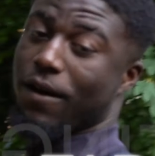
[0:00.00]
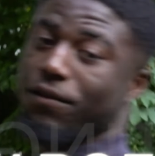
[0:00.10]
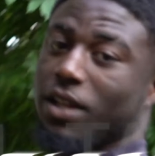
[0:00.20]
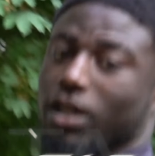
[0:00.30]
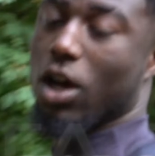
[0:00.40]

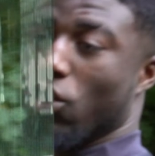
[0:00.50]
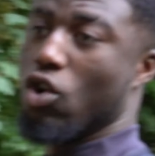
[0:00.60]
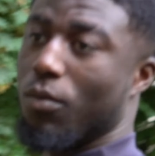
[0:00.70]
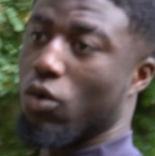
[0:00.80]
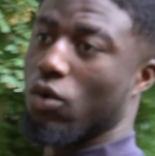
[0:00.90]
having a
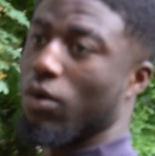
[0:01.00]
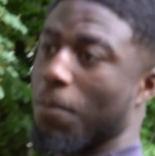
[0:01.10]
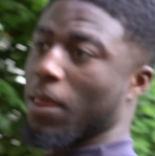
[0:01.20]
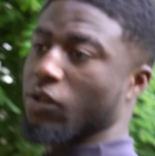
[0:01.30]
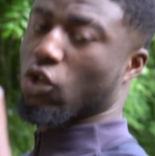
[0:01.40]
normal
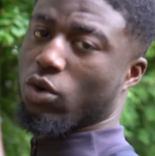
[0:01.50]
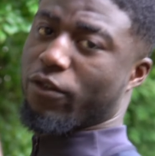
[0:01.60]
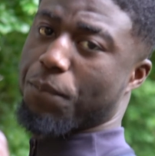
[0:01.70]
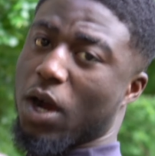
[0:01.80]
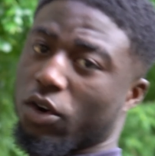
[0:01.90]
shoulder
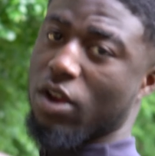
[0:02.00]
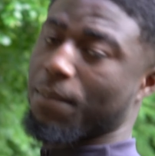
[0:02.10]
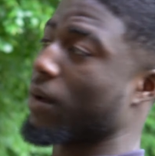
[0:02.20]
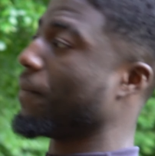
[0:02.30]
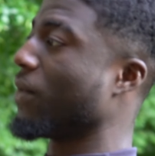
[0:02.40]
part grip
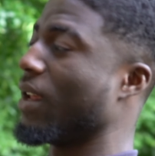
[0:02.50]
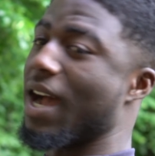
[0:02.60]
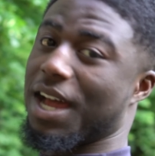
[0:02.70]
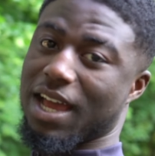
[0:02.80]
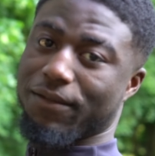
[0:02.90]

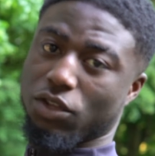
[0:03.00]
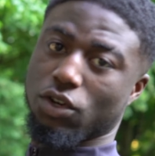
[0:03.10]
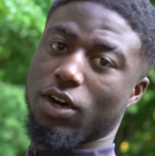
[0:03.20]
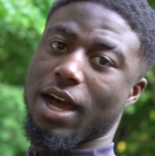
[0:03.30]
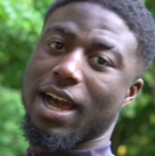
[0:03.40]
and having
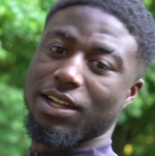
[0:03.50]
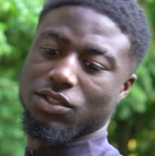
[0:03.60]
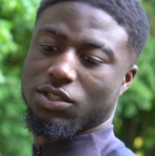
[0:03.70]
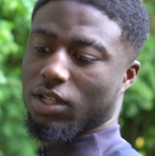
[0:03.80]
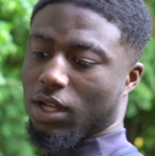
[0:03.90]
your hands